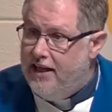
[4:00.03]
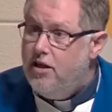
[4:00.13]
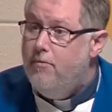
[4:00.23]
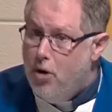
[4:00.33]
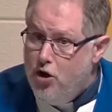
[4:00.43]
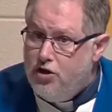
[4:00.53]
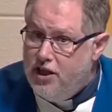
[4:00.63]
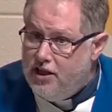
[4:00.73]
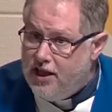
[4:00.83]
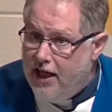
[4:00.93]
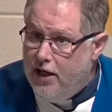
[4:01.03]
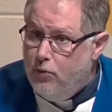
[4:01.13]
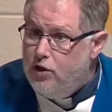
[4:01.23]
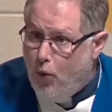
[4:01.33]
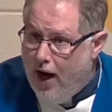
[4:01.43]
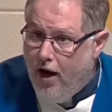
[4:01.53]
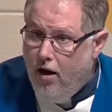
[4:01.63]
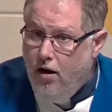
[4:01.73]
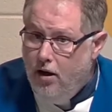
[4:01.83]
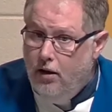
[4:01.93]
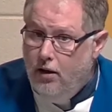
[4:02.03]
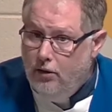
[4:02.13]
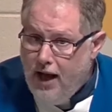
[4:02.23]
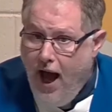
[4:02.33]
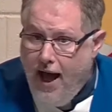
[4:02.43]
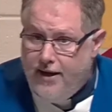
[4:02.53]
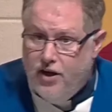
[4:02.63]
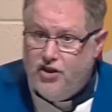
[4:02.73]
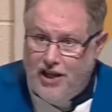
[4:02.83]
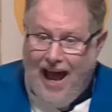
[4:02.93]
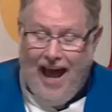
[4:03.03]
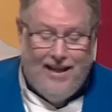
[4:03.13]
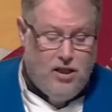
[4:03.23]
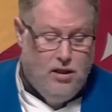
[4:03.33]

And the mercy seat was where God sat,